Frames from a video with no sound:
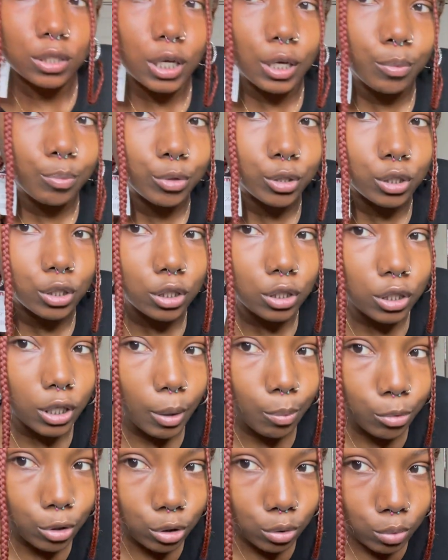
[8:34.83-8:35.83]
how much, look how
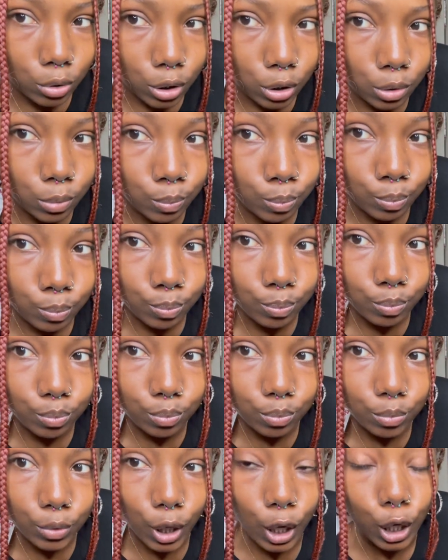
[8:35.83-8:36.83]
much it was.
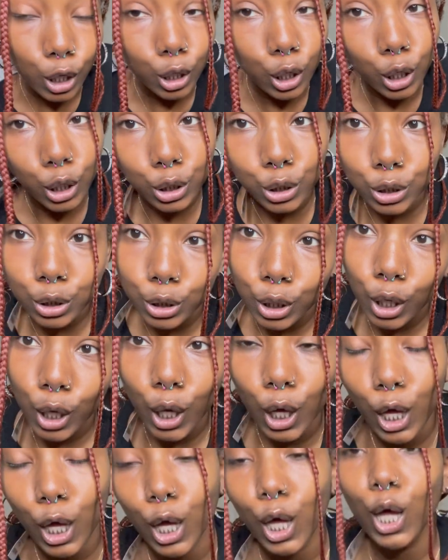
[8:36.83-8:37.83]

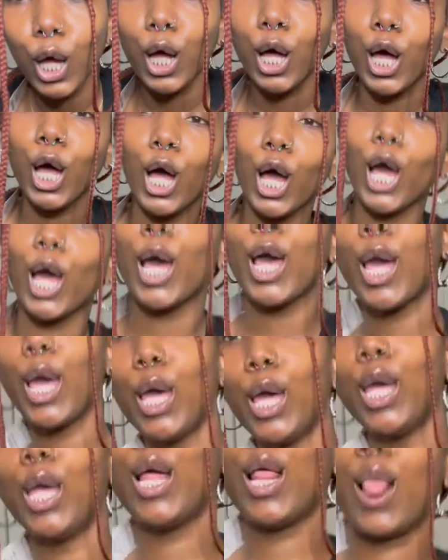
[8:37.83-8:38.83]

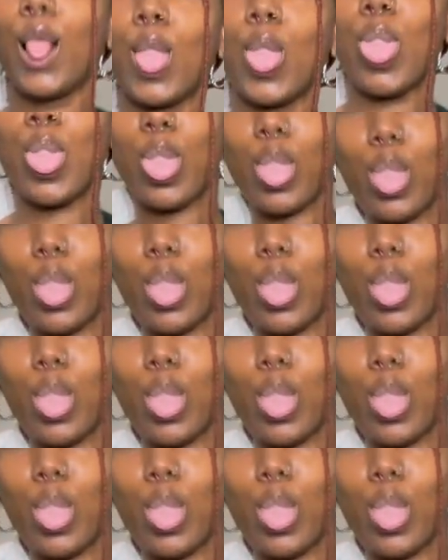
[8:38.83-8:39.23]
8.99.